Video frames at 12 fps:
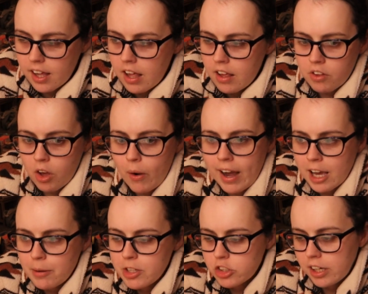So I am
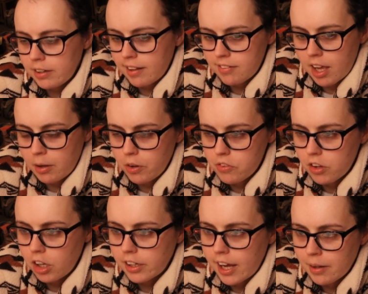intrigued as time goes
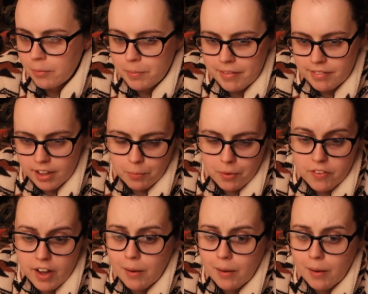on. I am going to be sticking with it.